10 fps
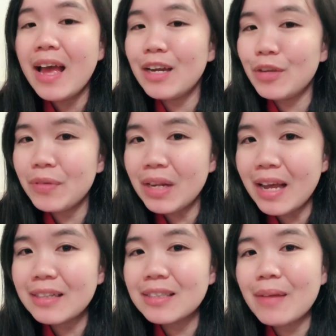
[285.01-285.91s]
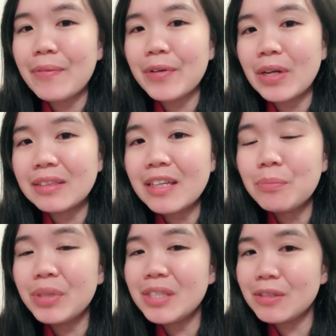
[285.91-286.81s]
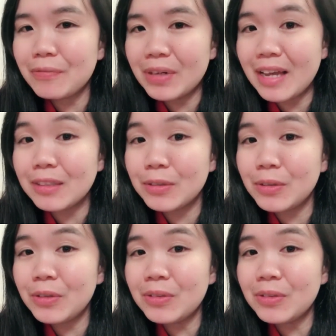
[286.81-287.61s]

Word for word: And if you like this type of content, please don't forget to...